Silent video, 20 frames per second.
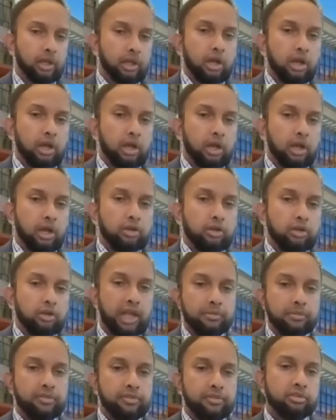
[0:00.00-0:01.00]
So the aim of
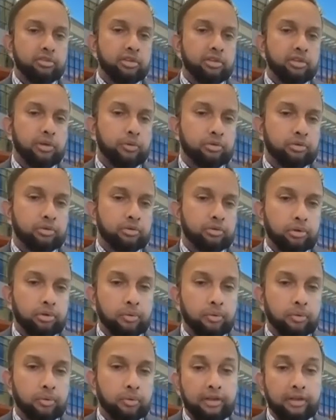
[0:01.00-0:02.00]
this study was to
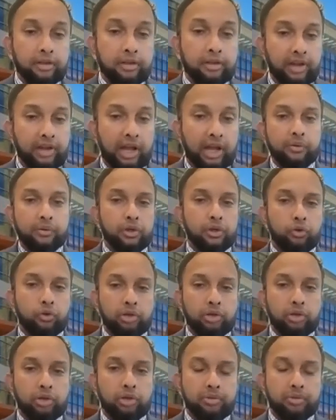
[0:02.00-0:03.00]
evaluate the agreement
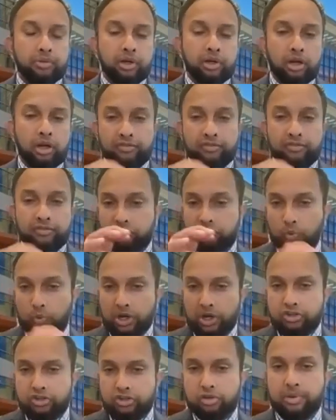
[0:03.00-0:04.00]
of this wedged
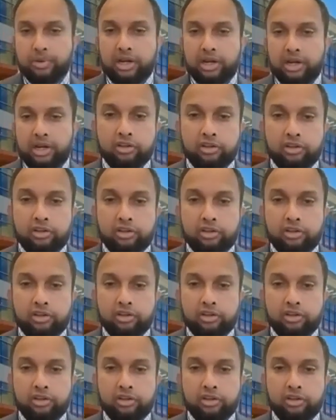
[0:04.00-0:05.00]
hepatic venous pressure
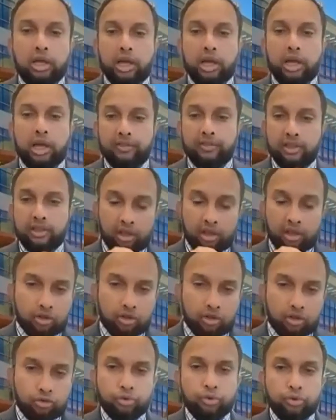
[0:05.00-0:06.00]
and the
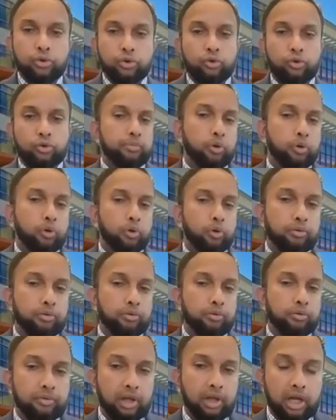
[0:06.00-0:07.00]
true direct portal
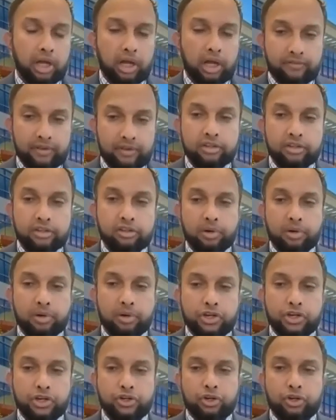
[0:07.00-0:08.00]
venous
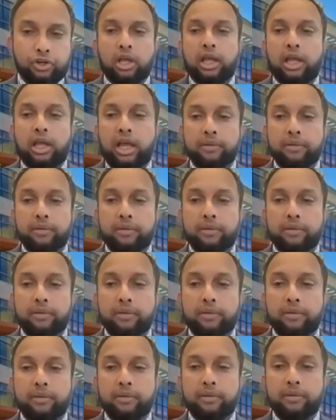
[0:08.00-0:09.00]
pressure in patients with
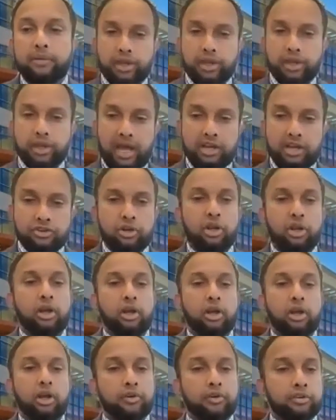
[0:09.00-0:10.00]
NASH
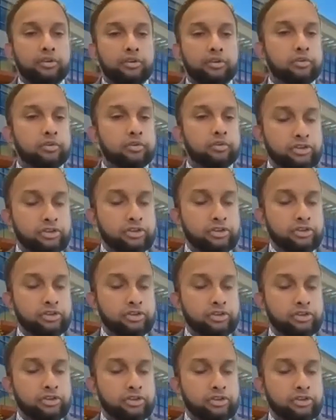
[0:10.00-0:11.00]
versus patients in a
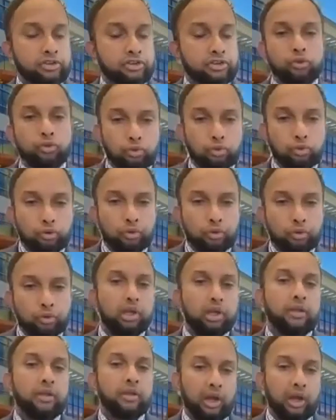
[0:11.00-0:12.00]
control group
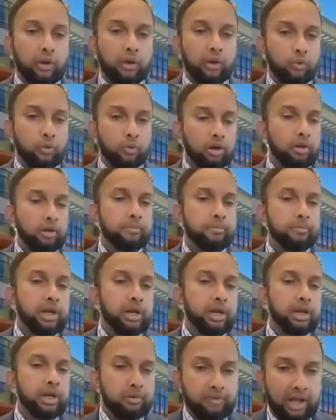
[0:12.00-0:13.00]
that were made up of
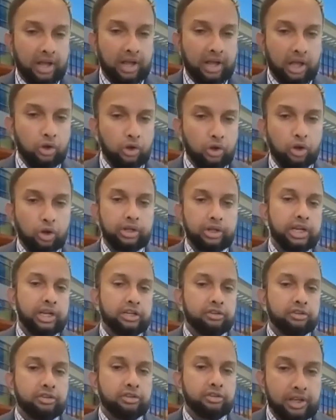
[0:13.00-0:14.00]
alcohol and
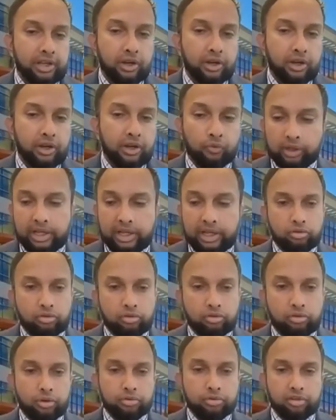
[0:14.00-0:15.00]
HCV-related
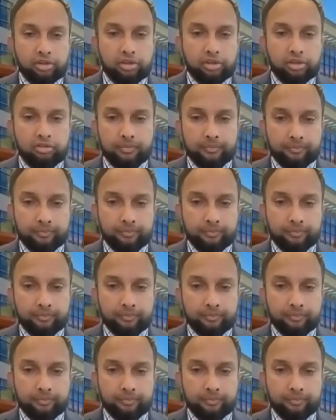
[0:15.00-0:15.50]
cirrhosis.